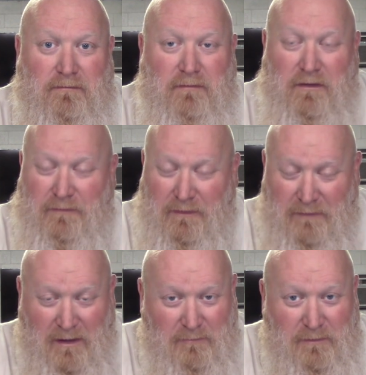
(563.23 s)
If they've
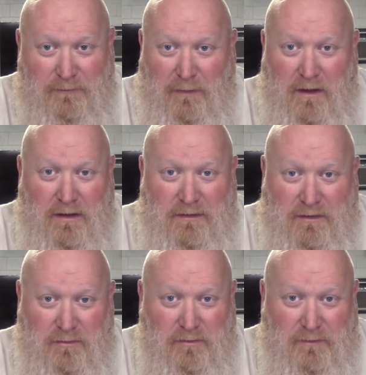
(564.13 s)
got to respond to
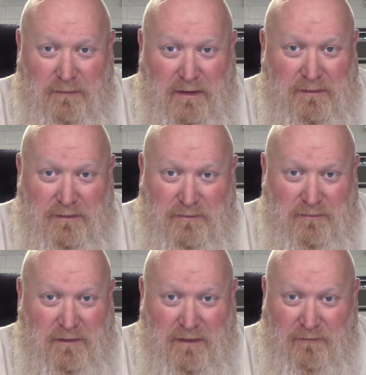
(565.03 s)
you in a message or
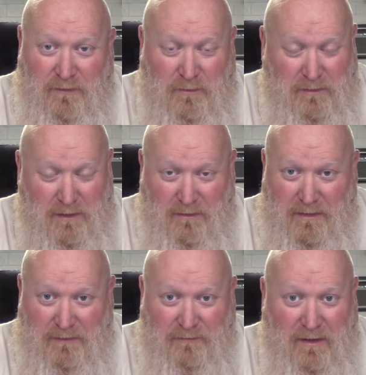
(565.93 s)
take a phone call,
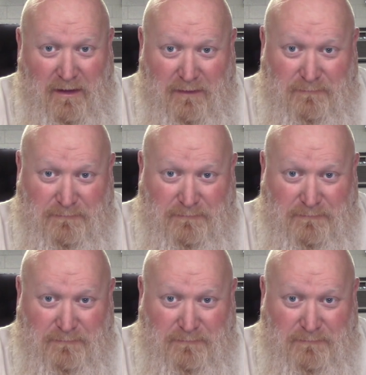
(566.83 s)
that's fine.